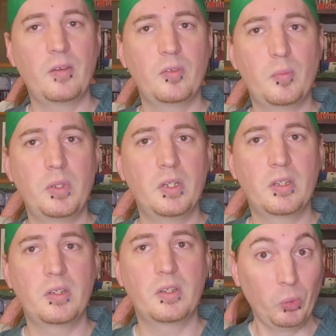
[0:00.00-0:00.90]
have it be
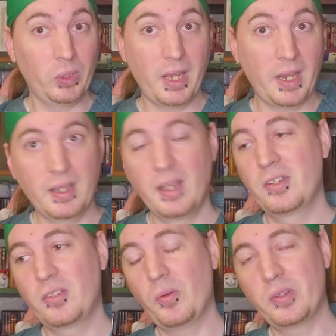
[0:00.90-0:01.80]
a bootleg.
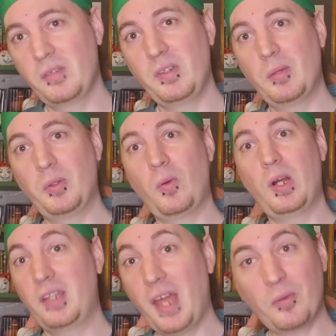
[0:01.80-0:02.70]
So I wasn't even able to
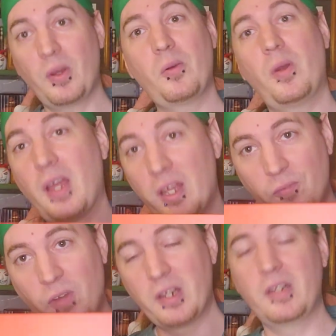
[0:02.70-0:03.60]
watch that right away. I had
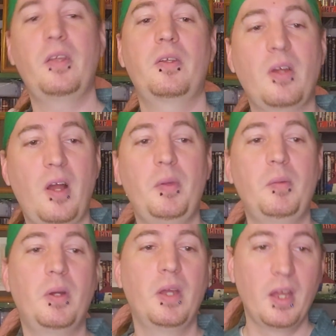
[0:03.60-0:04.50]
to find another
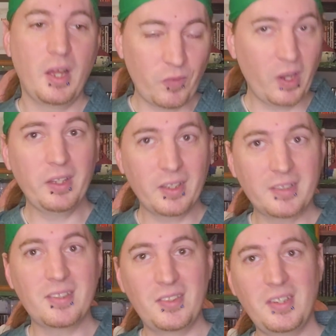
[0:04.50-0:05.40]
copy, but I finally
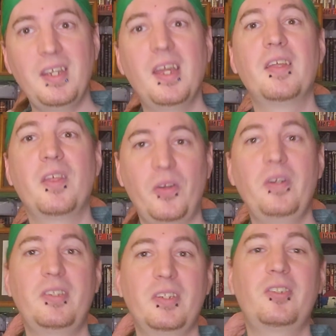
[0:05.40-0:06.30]
got to see the
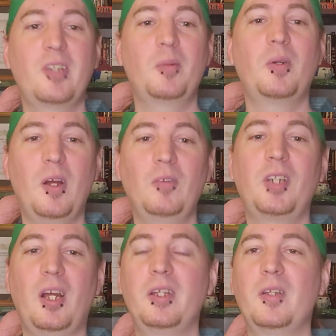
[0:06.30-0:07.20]
36th Chamber of
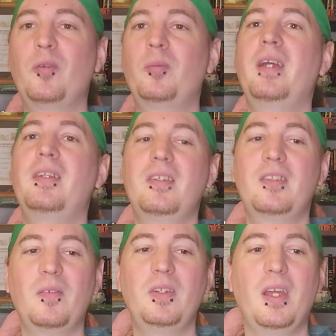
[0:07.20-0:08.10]
Shaolin from
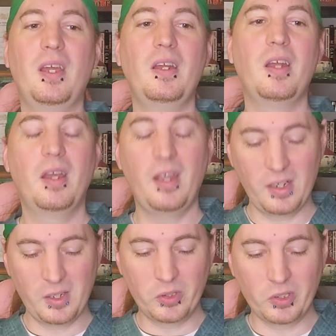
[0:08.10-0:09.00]
1978,
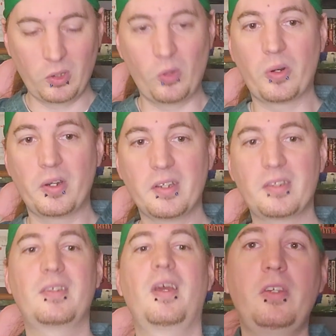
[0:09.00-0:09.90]
and it was
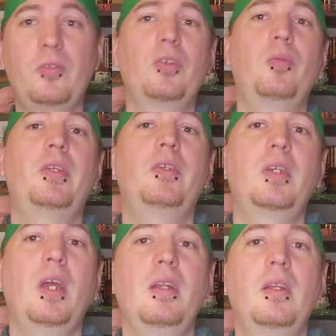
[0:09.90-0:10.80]
glorious. This was once
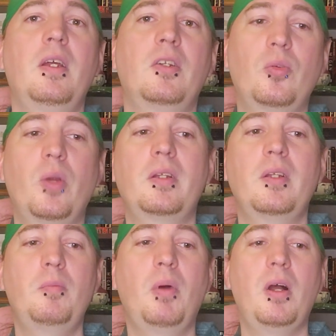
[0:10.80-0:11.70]
again
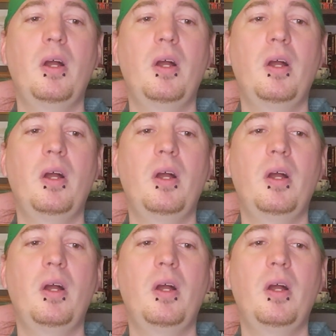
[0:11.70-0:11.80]
directed